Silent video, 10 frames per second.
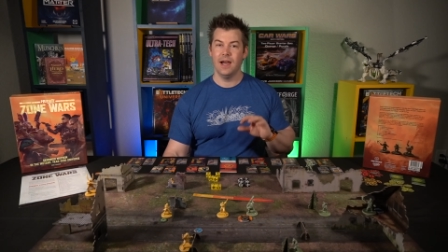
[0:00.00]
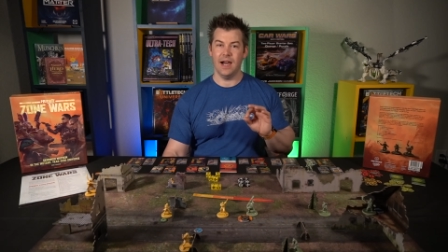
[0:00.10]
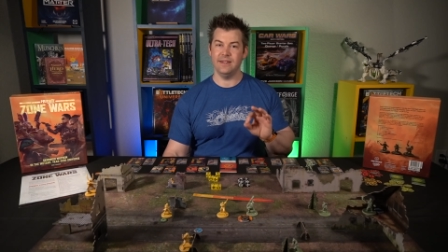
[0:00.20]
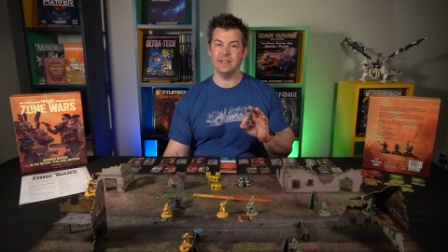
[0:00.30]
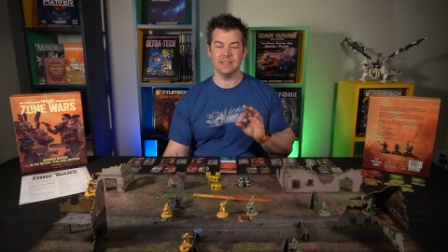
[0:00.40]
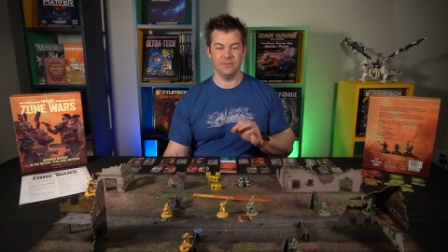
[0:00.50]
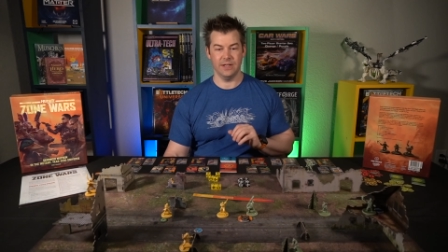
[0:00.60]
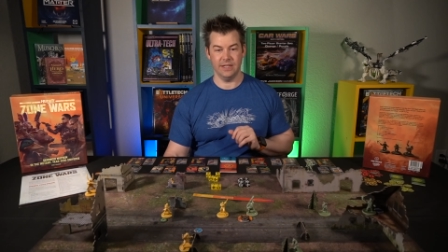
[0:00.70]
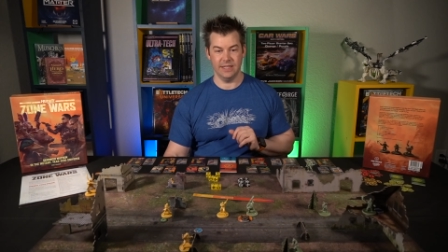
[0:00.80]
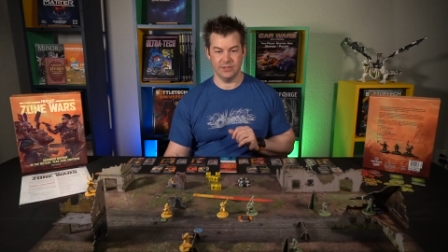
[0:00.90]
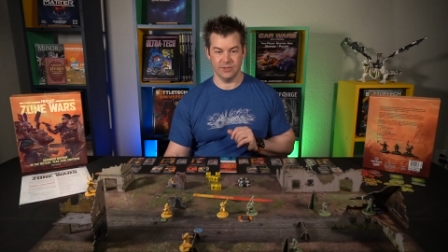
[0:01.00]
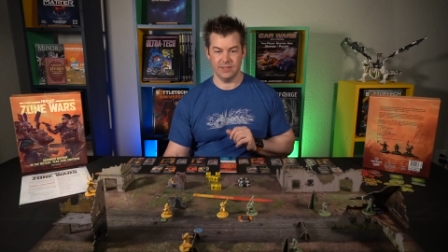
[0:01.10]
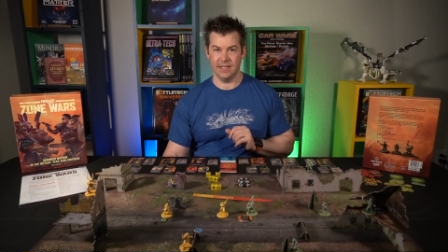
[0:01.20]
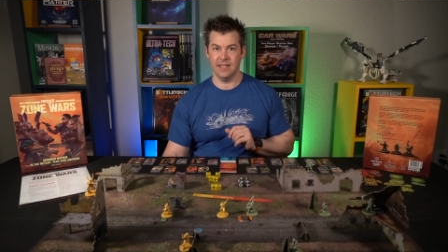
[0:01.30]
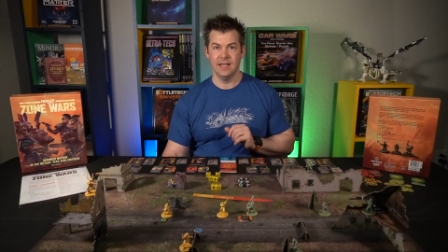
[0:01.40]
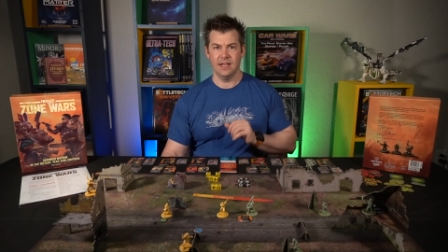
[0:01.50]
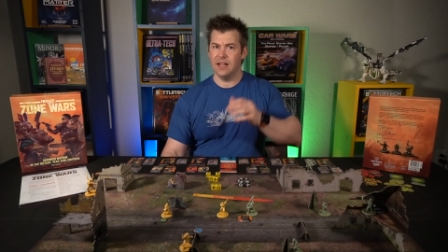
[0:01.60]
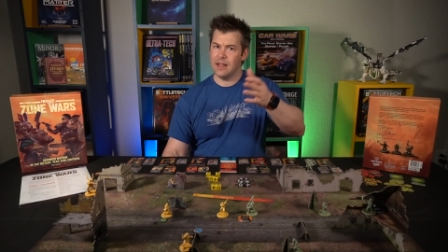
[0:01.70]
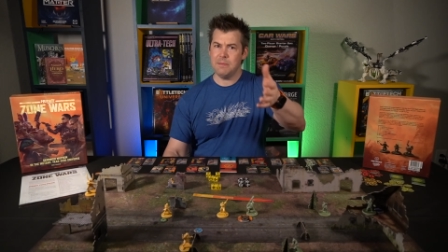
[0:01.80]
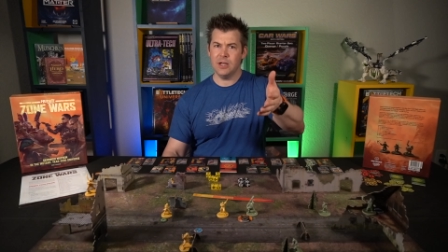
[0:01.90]
I think that's very interesting.
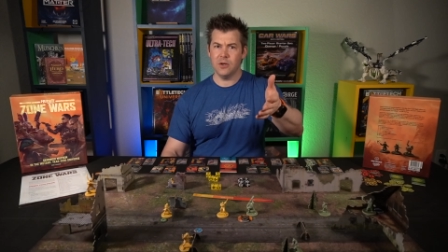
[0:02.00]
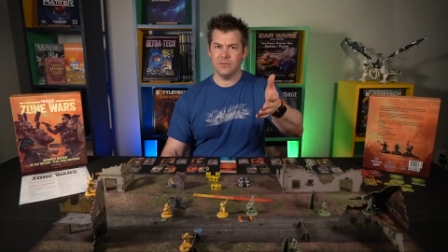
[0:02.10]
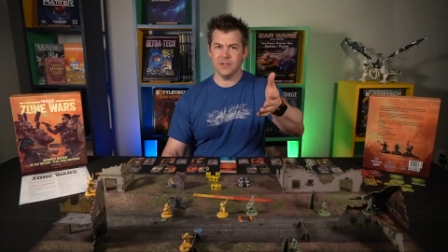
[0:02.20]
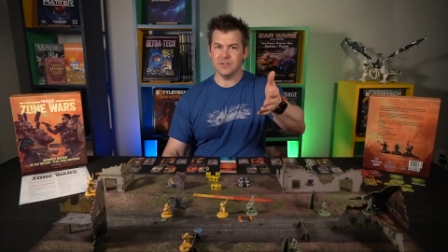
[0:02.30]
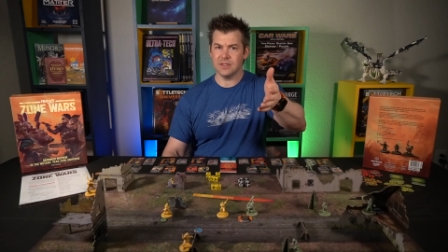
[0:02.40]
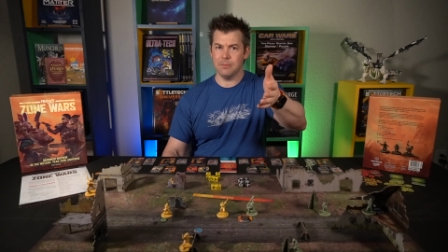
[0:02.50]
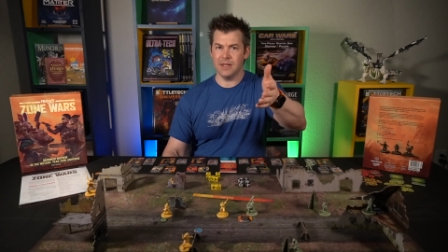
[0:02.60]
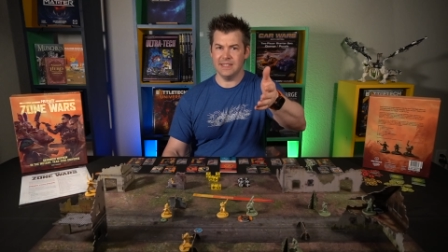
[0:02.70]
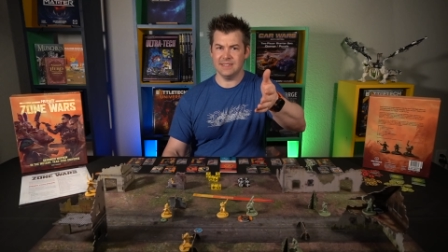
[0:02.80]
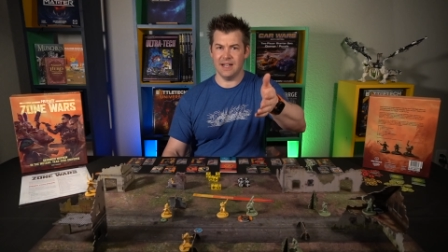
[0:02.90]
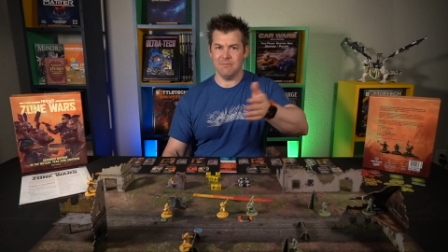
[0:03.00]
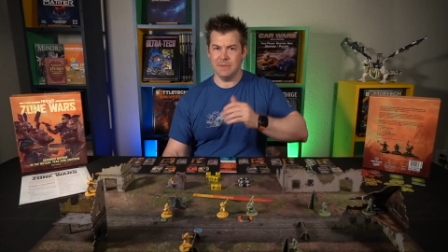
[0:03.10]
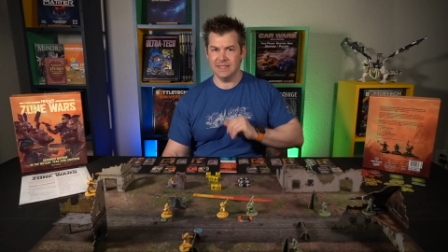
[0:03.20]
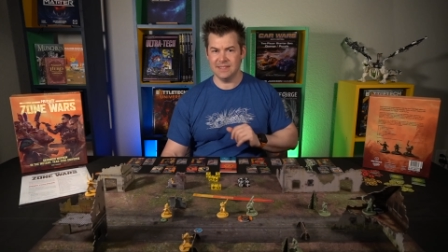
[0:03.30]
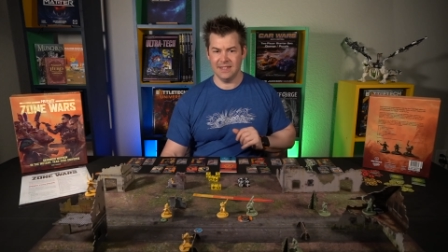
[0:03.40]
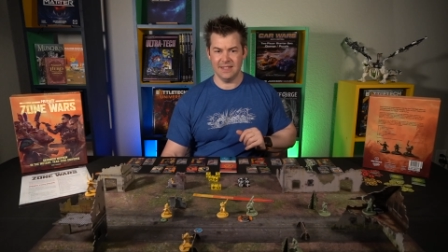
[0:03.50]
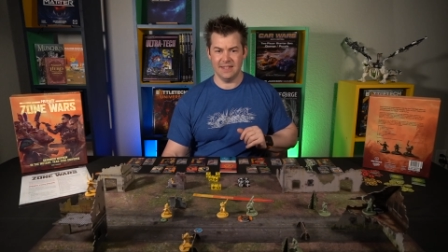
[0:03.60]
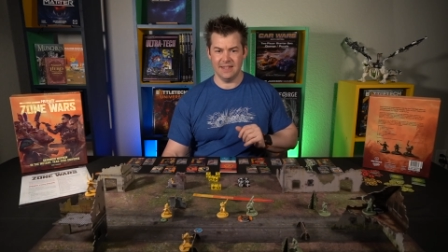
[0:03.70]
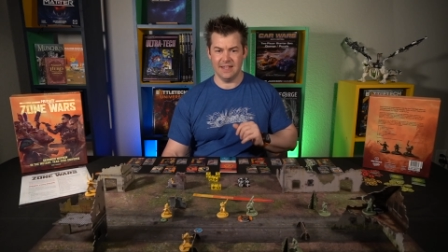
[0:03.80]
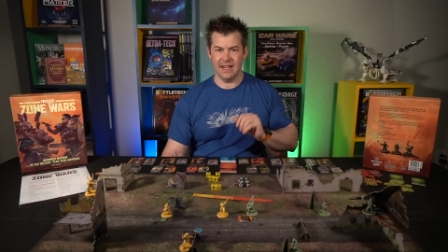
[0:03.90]
Let me know if there's some place that I've missed
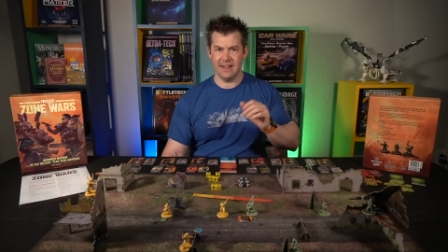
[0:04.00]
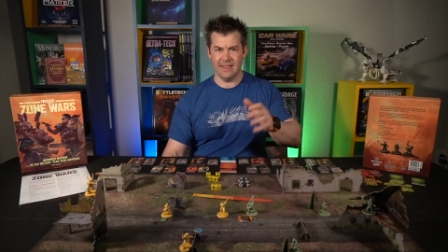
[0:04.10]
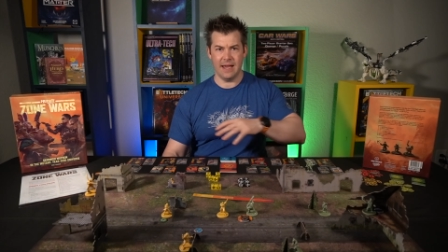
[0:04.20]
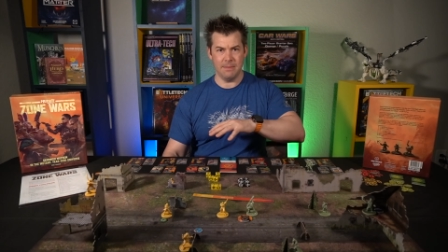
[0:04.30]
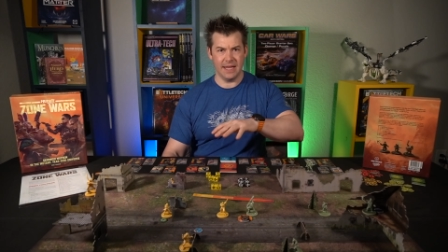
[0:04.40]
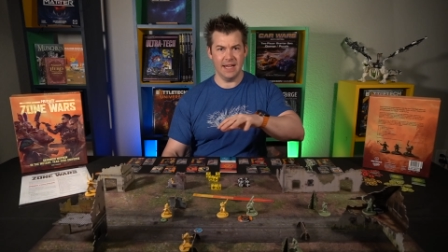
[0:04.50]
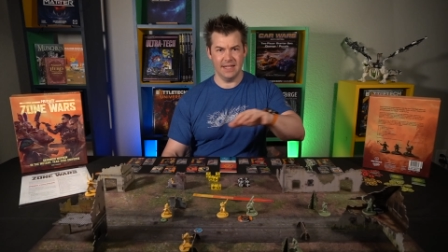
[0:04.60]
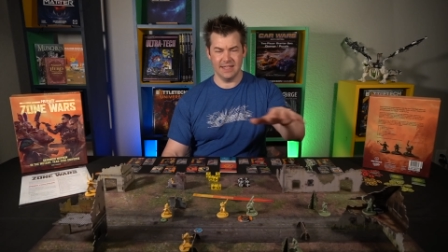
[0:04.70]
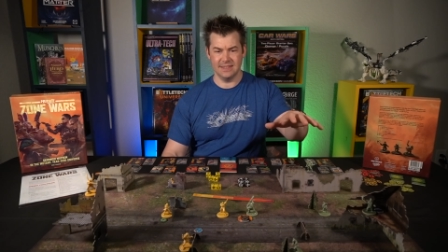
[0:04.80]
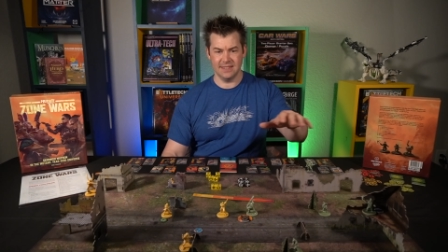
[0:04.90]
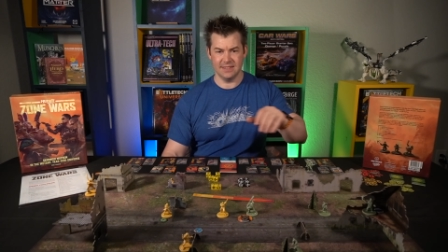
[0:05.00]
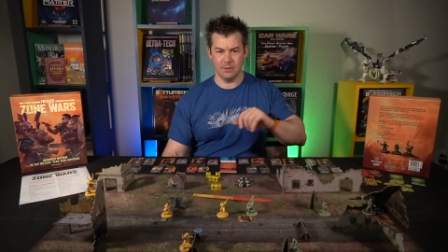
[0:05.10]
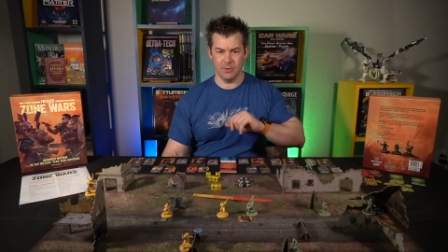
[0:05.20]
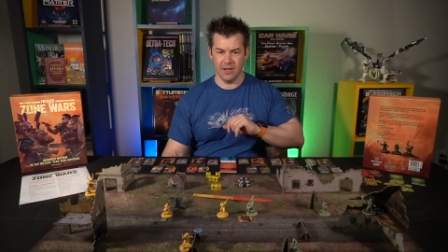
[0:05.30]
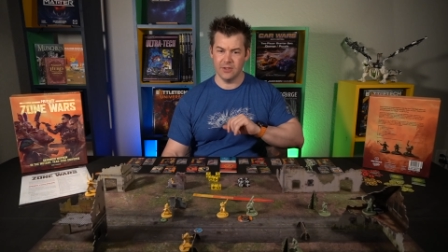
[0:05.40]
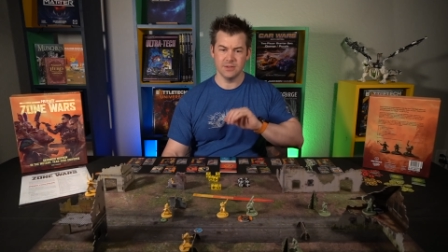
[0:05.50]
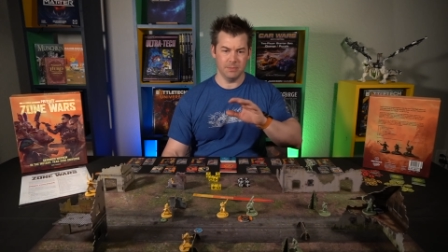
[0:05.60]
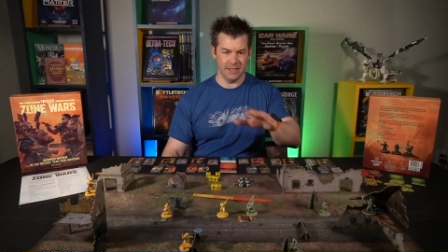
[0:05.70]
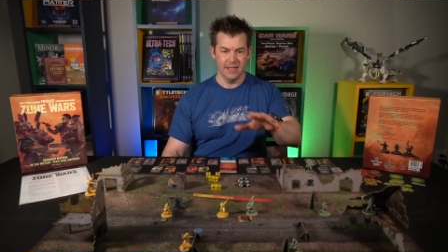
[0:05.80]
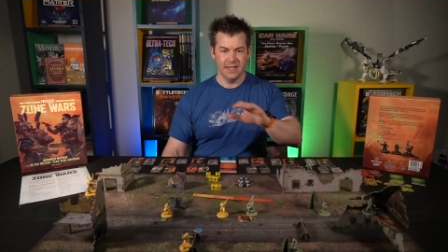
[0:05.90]
that mechanic exists somewhere else, but